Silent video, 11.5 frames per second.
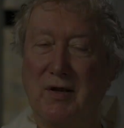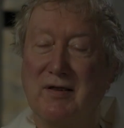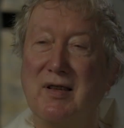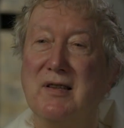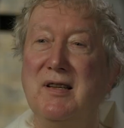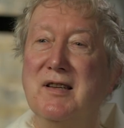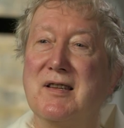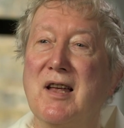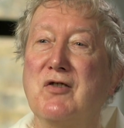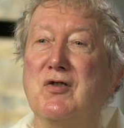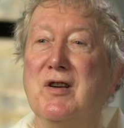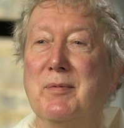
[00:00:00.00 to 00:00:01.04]
a 13th
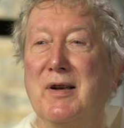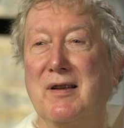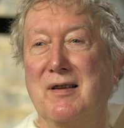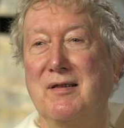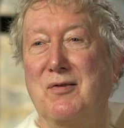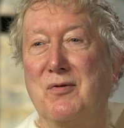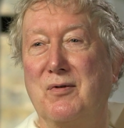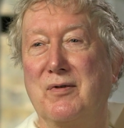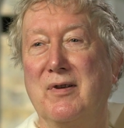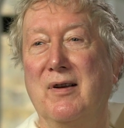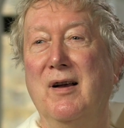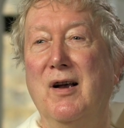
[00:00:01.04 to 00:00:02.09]
century Dominican
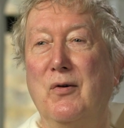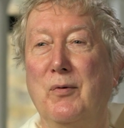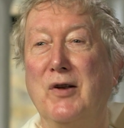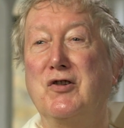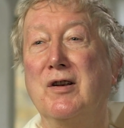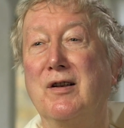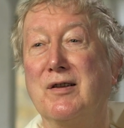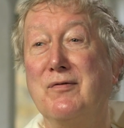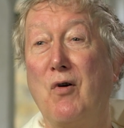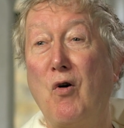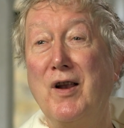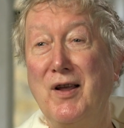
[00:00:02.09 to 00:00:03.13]
called Reginald of
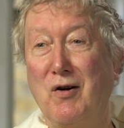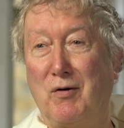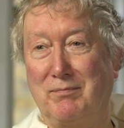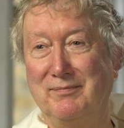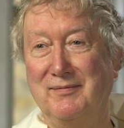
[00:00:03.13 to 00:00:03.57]
Orleans.